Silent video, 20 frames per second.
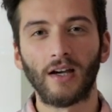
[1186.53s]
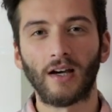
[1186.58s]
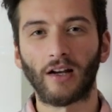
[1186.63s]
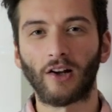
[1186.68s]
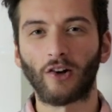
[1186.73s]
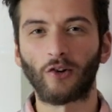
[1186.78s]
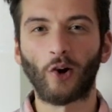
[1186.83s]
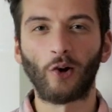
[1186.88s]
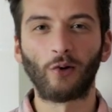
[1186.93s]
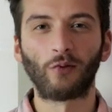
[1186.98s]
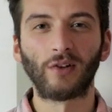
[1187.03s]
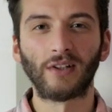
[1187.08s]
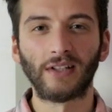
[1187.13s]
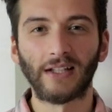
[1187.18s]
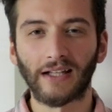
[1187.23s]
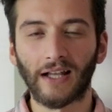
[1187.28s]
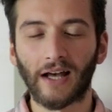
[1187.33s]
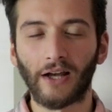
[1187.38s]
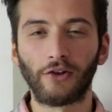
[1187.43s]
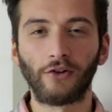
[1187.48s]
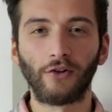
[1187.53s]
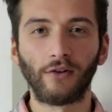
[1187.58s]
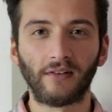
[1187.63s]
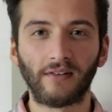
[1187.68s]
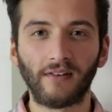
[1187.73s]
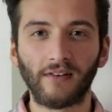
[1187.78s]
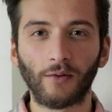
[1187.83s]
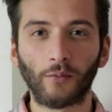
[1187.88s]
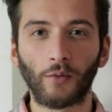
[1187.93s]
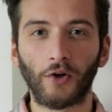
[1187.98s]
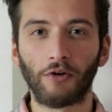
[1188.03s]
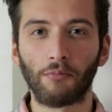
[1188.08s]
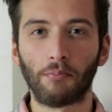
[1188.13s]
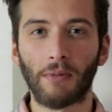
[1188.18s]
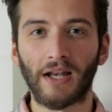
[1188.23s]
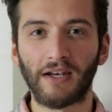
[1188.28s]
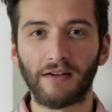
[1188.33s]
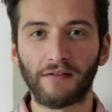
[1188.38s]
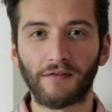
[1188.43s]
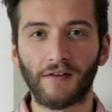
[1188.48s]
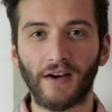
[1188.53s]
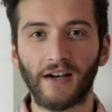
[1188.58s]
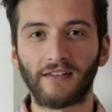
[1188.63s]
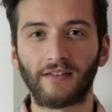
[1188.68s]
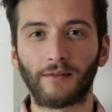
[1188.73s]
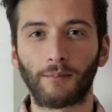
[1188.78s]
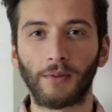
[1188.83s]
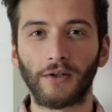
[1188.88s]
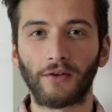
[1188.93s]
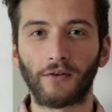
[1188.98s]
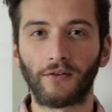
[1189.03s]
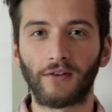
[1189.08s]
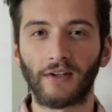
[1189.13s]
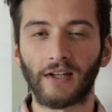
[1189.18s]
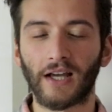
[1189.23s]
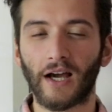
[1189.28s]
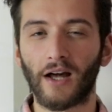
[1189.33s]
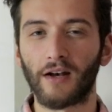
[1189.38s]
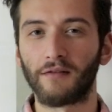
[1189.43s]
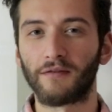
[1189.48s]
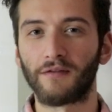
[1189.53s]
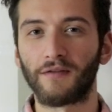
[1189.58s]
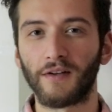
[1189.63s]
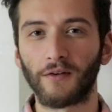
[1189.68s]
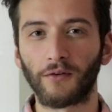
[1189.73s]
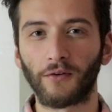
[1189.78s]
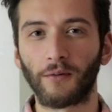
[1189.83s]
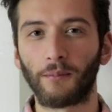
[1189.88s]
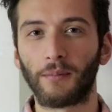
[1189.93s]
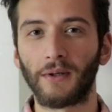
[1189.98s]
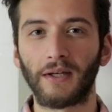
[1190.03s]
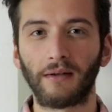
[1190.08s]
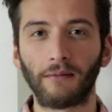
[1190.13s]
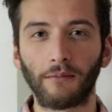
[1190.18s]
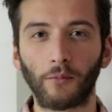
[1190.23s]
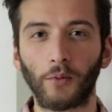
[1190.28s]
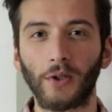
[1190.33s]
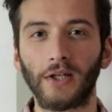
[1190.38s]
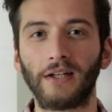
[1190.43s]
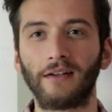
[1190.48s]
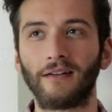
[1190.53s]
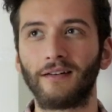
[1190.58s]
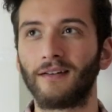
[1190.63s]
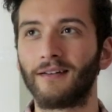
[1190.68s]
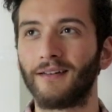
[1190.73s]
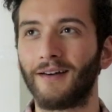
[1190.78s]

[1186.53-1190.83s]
and I don't really like using the word manifest because it kind of feels a bit weird